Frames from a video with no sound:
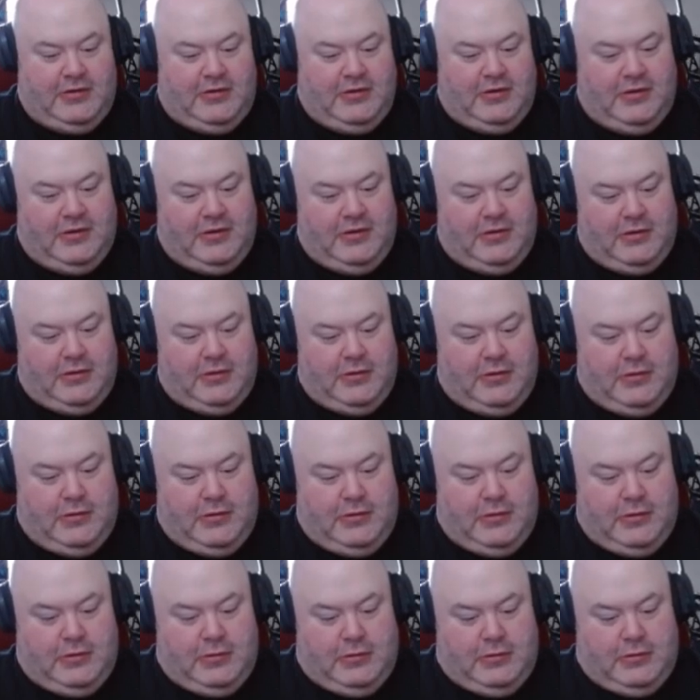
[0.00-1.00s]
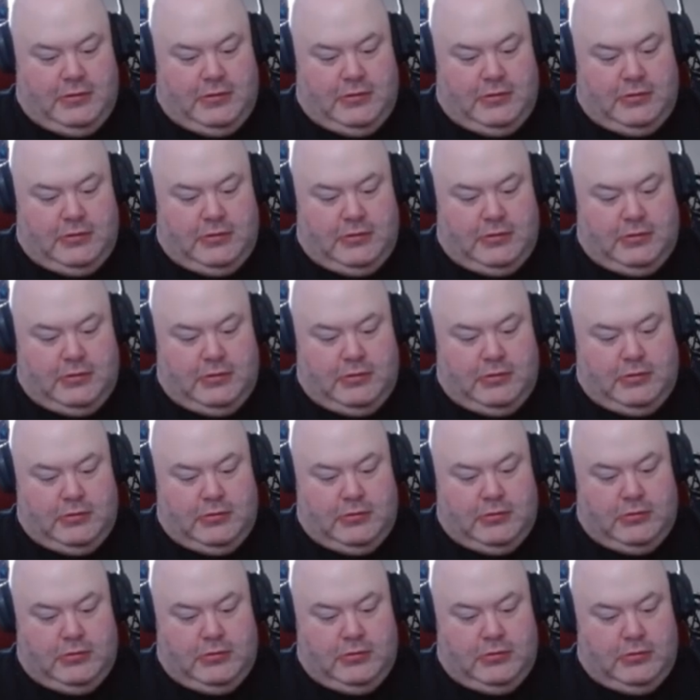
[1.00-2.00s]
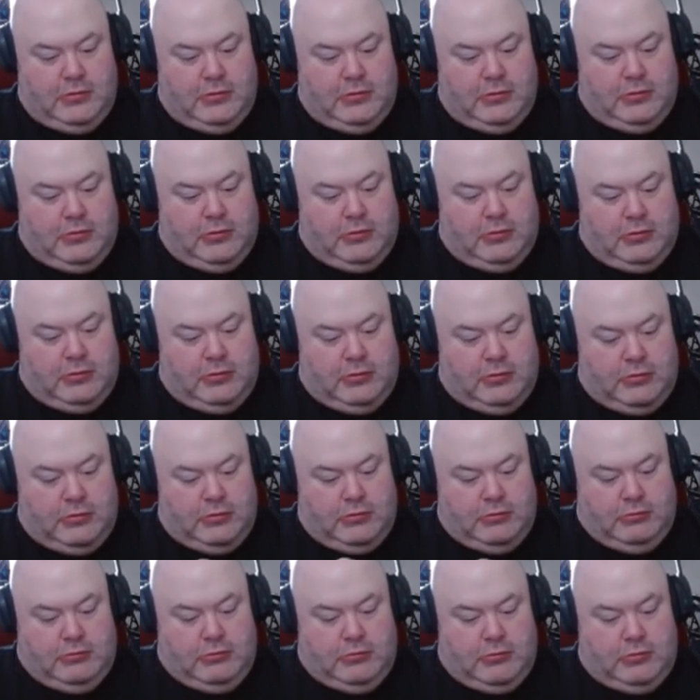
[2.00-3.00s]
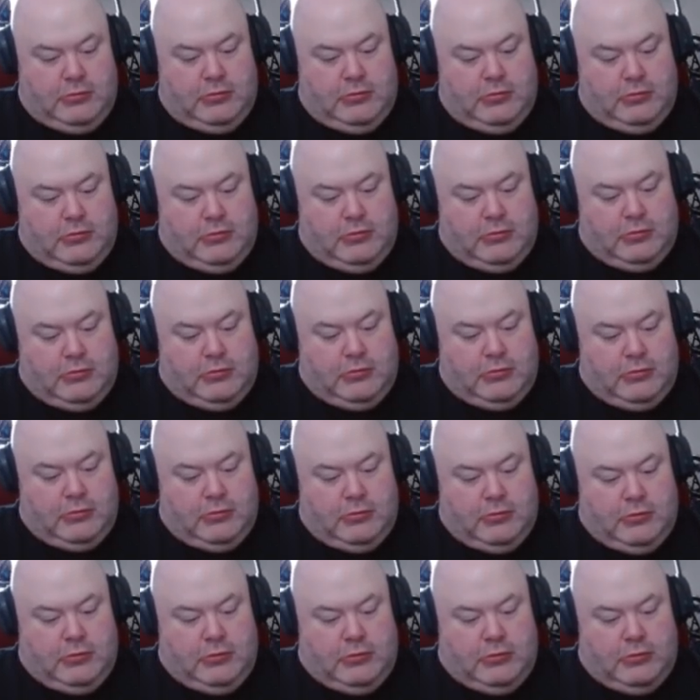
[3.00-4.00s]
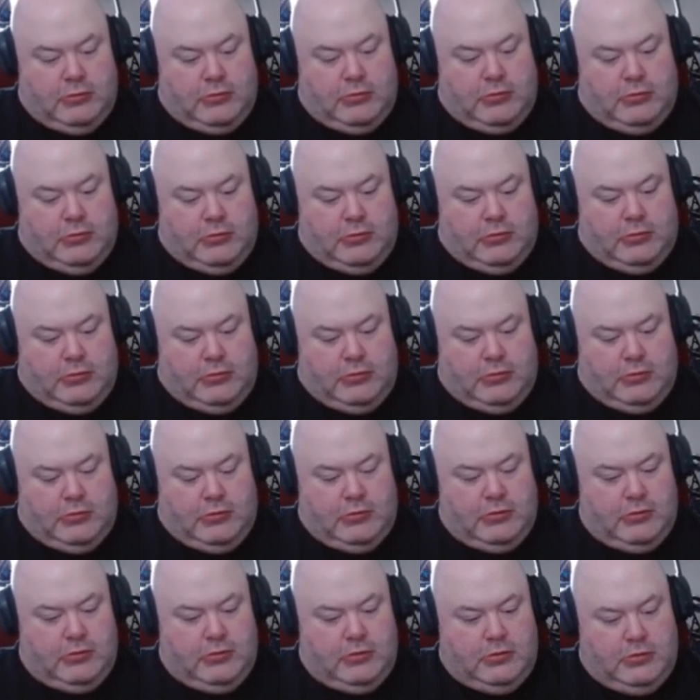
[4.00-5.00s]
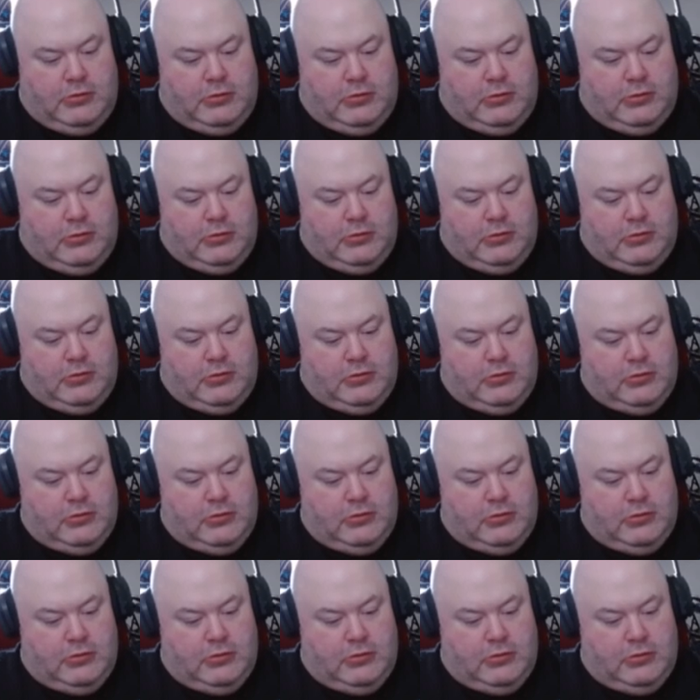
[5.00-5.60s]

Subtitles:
Nothing is said.